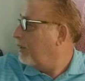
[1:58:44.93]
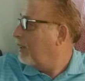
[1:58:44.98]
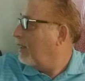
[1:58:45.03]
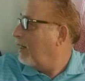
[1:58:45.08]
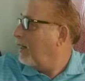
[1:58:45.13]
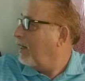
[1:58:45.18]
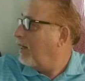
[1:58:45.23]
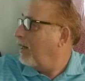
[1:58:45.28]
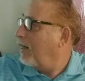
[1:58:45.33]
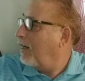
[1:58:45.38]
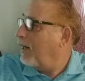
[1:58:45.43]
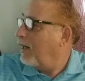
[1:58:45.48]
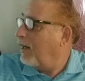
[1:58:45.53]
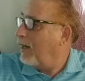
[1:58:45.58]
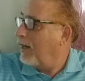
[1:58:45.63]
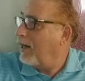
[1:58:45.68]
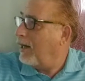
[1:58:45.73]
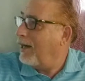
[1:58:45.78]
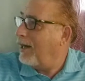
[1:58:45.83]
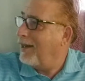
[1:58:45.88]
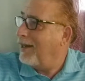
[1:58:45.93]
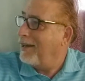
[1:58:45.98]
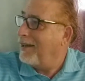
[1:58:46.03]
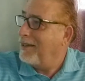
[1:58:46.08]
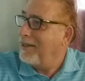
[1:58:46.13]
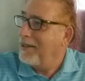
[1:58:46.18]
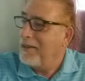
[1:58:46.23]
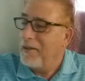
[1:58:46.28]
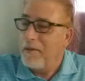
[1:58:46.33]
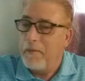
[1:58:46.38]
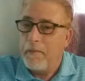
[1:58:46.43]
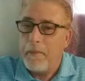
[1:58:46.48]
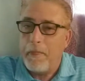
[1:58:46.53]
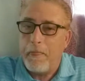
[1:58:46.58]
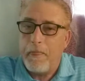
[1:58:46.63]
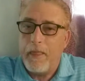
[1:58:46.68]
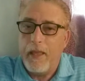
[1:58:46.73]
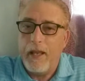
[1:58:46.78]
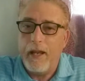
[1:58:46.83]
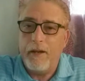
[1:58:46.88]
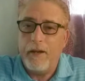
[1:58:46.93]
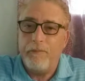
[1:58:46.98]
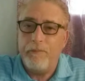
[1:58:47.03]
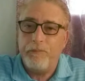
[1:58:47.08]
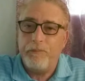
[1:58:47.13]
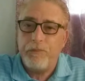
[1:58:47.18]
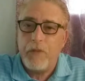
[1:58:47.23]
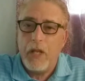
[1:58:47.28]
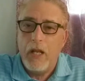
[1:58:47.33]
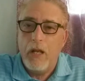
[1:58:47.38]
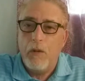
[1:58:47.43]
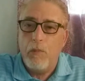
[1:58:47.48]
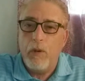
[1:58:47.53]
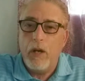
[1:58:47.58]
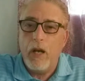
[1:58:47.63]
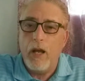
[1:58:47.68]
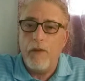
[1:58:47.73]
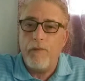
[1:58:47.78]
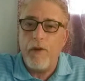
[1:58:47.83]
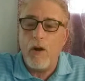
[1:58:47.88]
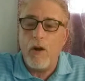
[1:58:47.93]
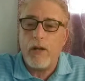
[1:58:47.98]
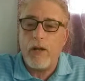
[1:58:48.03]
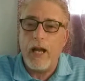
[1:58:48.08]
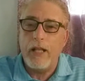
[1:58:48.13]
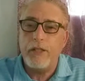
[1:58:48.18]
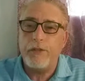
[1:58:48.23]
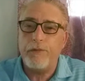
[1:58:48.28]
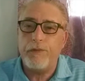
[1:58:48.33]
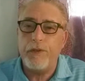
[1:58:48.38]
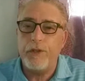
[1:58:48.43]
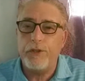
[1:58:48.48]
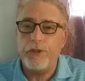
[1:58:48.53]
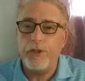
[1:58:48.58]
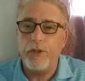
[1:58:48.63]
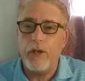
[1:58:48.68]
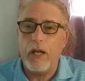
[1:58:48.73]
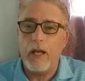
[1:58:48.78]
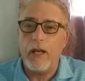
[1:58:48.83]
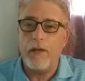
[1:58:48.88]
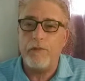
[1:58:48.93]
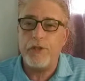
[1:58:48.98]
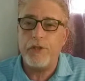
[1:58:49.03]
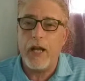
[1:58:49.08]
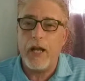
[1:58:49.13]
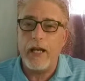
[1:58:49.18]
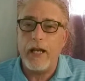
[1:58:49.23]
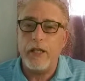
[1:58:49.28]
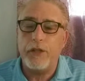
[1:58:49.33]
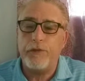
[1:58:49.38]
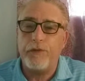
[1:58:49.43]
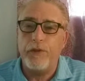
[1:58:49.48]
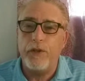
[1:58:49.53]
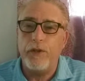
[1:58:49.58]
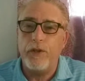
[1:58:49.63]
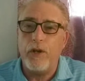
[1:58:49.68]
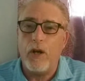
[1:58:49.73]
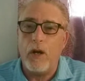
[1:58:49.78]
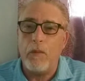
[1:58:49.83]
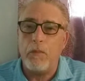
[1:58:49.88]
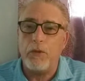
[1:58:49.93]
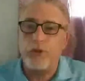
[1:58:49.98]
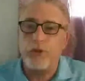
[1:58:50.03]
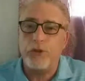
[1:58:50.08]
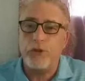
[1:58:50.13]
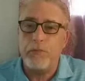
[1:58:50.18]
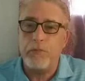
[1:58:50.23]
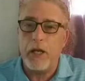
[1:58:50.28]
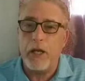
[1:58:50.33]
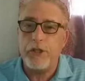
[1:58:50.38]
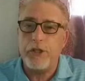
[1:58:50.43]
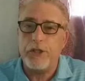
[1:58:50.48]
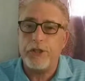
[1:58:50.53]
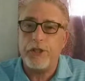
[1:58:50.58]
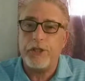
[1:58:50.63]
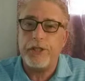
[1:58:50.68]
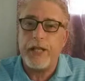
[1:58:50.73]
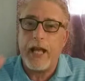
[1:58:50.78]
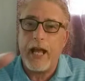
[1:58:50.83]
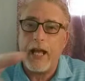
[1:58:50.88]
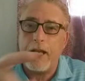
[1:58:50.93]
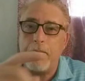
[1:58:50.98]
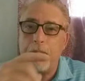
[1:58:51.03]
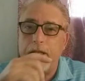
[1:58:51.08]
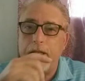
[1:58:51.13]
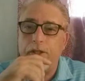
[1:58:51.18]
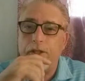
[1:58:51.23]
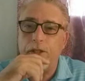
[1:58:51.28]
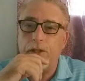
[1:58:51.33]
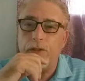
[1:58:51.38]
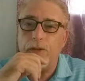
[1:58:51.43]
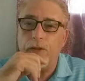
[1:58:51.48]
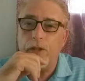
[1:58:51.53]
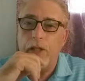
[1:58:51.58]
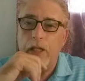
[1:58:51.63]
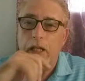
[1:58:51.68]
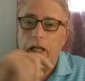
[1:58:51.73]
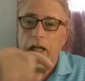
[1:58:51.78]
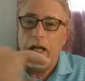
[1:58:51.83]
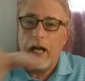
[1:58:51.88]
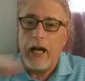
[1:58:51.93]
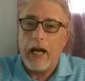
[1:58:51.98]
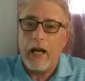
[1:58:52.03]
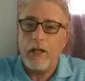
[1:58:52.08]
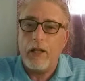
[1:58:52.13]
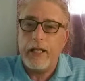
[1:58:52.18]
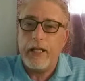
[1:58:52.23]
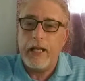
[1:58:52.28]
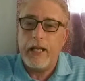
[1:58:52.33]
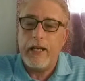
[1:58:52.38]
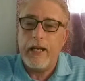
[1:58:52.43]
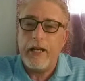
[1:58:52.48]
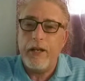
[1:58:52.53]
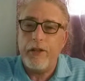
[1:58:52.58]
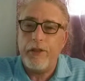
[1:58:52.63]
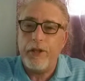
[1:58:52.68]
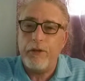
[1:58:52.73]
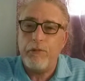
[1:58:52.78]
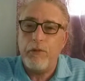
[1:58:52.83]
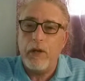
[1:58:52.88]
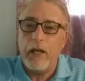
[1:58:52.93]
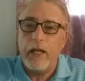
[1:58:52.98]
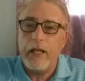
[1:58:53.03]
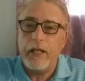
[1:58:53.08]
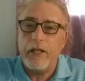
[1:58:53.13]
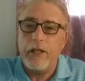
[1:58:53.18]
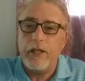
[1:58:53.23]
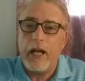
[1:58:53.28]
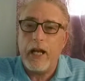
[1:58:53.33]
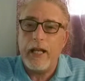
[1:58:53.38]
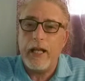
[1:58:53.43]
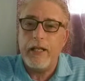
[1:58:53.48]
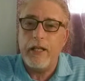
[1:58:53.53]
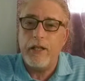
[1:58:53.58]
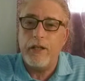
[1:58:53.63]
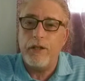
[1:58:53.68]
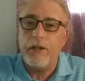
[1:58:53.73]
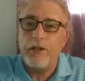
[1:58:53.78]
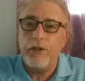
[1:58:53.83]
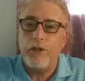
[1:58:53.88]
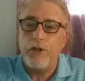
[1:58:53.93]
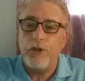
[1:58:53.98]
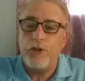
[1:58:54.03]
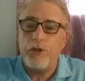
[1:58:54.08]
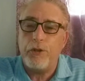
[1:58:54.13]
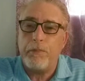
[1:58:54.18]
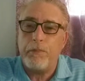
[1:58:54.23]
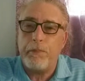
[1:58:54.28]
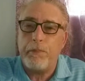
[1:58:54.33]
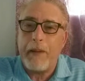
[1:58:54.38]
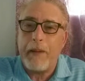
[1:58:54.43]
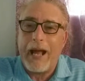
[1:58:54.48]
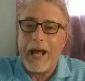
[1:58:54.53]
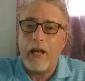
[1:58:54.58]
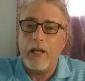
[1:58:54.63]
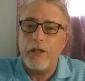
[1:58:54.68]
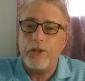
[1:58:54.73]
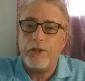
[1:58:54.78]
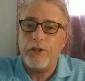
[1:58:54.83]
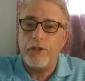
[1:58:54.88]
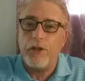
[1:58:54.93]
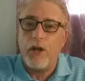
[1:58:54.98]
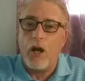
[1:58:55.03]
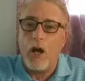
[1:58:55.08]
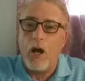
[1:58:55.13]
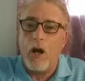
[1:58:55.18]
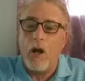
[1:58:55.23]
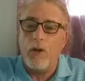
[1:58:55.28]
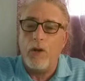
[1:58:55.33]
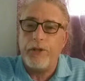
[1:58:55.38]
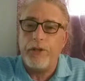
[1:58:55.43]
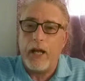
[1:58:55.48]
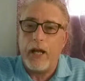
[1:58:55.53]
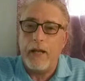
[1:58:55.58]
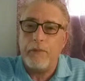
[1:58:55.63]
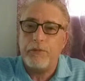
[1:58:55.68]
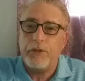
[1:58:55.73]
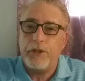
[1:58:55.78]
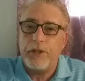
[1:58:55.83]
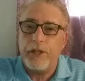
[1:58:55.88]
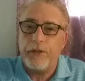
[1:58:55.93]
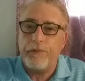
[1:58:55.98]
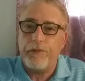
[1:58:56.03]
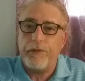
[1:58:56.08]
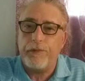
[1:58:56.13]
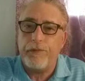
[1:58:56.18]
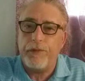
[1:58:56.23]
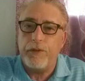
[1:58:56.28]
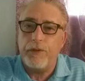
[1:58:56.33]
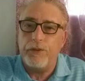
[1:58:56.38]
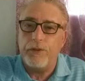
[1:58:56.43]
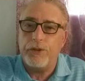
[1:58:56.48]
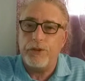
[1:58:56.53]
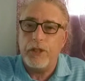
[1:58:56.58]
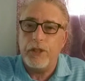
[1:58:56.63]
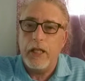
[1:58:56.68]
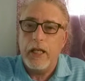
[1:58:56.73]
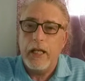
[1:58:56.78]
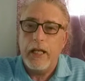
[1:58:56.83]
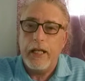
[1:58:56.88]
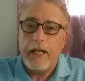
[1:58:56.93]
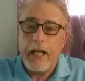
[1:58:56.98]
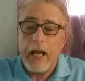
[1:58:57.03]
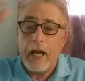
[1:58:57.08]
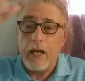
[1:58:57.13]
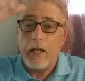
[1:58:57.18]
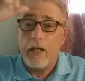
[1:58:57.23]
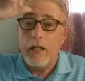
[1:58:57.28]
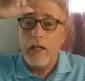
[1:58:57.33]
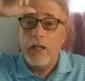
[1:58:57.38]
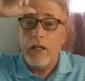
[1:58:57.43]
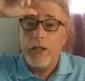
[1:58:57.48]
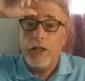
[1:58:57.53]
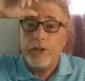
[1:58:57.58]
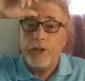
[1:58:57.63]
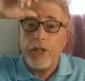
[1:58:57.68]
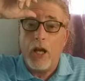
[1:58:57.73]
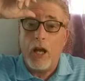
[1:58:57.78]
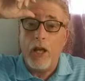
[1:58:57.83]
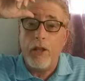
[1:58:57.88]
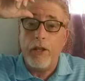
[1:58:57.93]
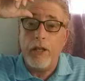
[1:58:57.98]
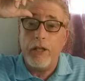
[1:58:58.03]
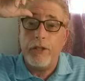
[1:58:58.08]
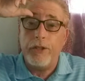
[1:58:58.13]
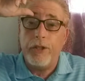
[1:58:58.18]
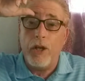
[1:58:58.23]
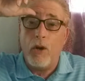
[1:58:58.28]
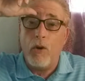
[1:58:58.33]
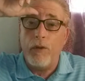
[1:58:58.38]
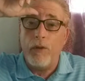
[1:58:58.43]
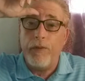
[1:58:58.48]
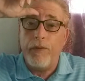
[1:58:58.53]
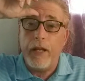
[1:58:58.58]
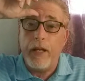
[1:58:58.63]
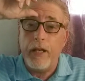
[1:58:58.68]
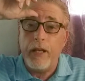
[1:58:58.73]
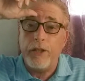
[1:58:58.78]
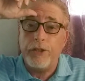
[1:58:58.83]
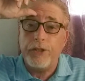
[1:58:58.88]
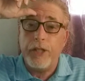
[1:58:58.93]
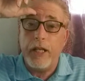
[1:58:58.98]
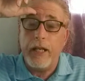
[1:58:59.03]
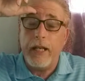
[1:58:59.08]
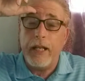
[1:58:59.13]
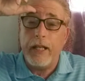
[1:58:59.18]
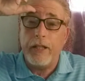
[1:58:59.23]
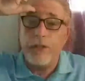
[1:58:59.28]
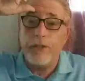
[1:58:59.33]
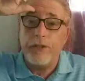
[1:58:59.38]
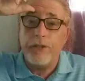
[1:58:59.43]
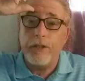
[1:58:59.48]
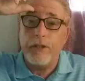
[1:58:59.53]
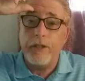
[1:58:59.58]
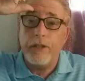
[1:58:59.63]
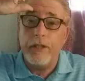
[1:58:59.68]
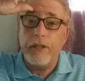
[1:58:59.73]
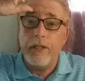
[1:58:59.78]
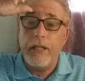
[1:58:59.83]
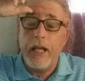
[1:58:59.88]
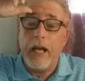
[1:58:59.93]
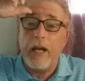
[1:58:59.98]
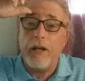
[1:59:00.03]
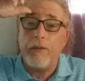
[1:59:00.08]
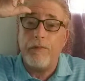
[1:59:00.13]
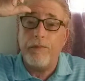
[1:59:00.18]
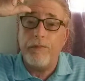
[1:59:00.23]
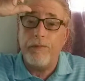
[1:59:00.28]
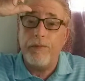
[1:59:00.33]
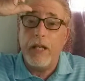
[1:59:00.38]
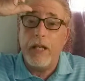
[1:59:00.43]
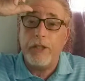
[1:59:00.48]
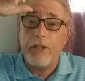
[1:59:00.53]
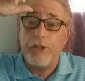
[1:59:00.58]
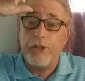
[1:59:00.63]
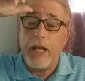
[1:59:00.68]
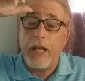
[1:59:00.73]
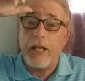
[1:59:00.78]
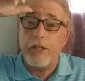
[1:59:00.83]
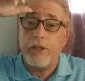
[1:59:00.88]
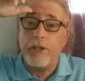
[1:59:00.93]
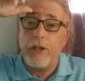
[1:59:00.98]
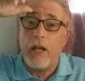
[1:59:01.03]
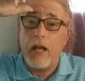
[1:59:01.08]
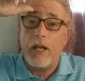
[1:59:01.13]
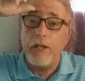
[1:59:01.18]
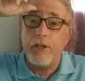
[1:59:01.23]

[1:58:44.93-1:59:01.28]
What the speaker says: Yeah. We love all kinds of food, too. I love Chinese food almost as much as Italian. Me, too. I'll get anything really good idea to introduce your palate to all types of different foods. Yeah. Saw the Doha video city as... Yeah, it's changed a lot.